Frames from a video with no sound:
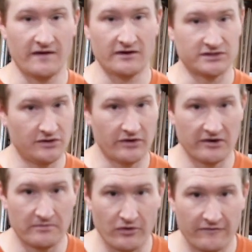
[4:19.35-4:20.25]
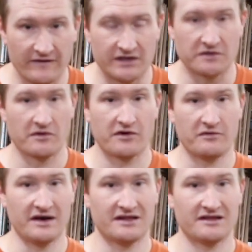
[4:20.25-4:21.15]
feet or two hundred board feet to
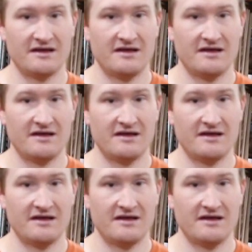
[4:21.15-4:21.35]
work with,